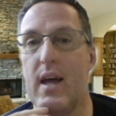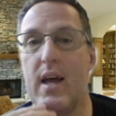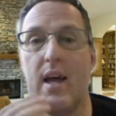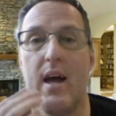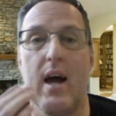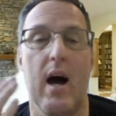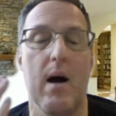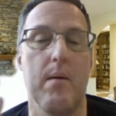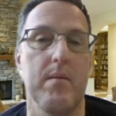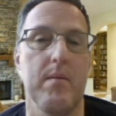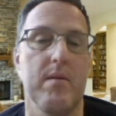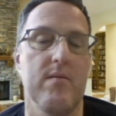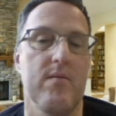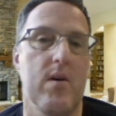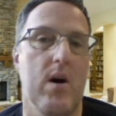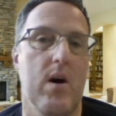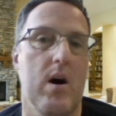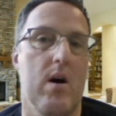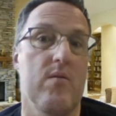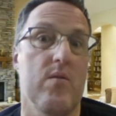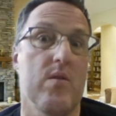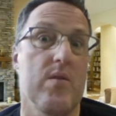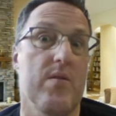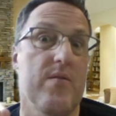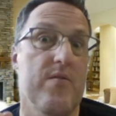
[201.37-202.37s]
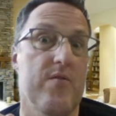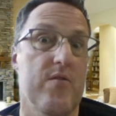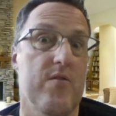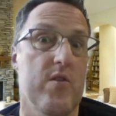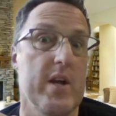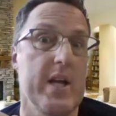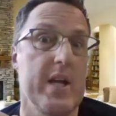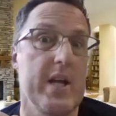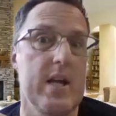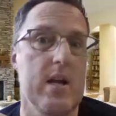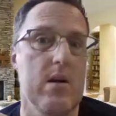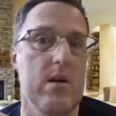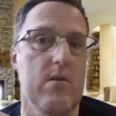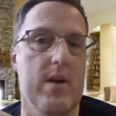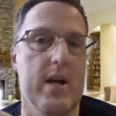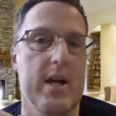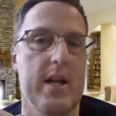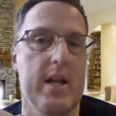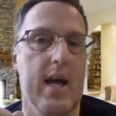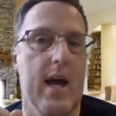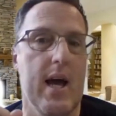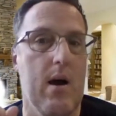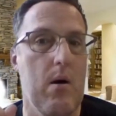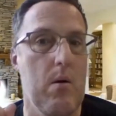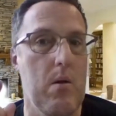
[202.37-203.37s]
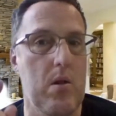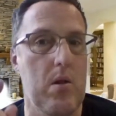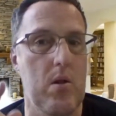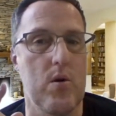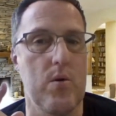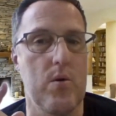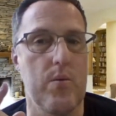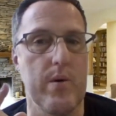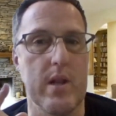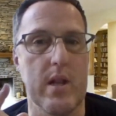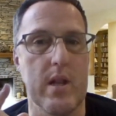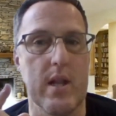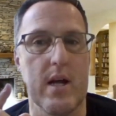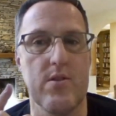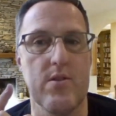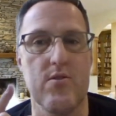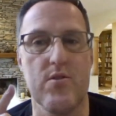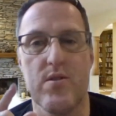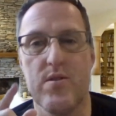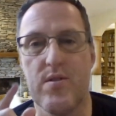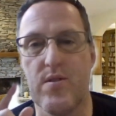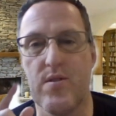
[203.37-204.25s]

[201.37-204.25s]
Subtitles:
I'm involved with free right now, Learn with Legends.